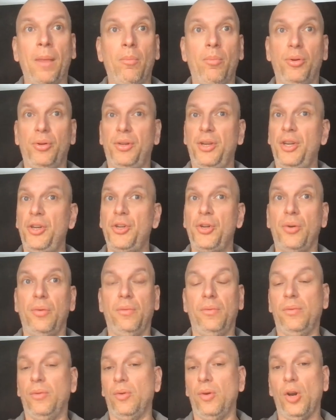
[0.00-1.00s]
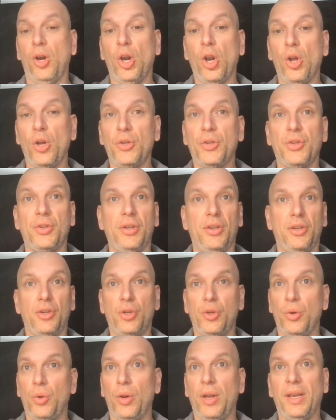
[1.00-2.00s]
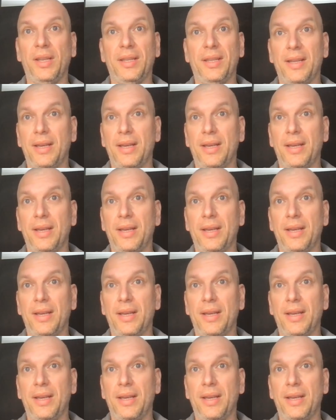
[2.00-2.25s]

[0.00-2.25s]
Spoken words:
potential for lost, stolen,